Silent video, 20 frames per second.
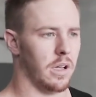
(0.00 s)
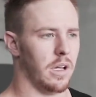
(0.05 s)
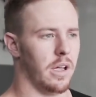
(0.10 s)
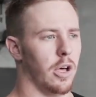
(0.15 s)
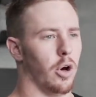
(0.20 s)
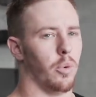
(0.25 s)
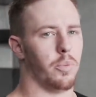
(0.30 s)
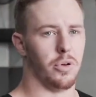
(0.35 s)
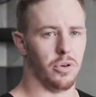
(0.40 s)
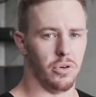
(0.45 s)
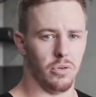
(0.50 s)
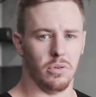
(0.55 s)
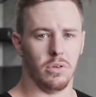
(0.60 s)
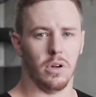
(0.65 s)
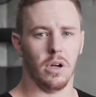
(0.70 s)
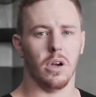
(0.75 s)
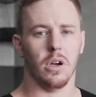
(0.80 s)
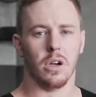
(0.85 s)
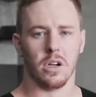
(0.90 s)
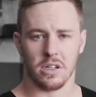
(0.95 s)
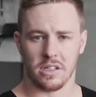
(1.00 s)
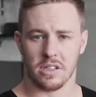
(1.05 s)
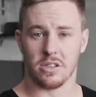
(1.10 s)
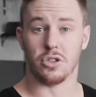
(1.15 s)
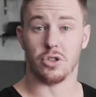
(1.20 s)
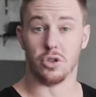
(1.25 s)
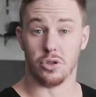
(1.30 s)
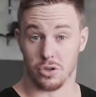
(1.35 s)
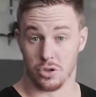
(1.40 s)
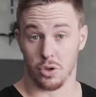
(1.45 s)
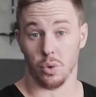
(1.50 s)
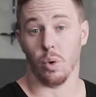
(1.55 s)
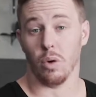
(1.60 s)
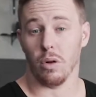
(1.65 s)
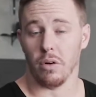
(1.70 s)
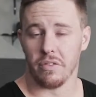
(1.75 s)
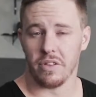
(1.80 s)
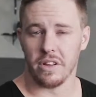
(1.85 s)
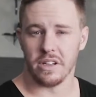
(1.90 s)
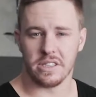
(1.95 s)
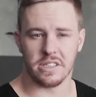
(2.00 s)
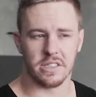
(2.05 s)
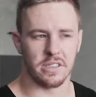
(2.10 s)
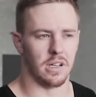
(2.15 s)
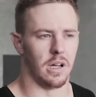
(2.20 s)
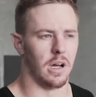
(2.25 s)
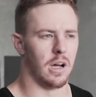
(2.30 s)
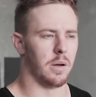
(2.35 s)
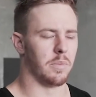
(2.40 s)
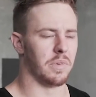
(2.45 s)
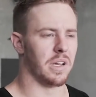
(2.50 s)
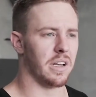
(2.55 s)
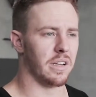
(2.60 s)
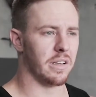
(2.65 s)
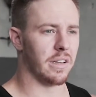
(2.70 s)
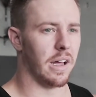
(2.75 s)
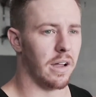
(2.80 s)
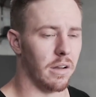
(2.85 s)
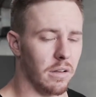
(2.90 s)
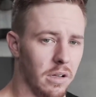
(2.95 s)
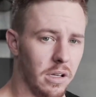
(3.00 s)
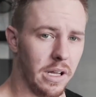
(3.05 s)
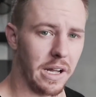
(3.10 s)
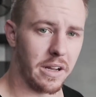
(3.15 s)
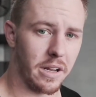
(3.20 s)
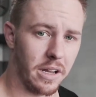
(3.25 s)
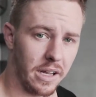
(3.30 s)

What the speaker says: help you do all of this. Getting that like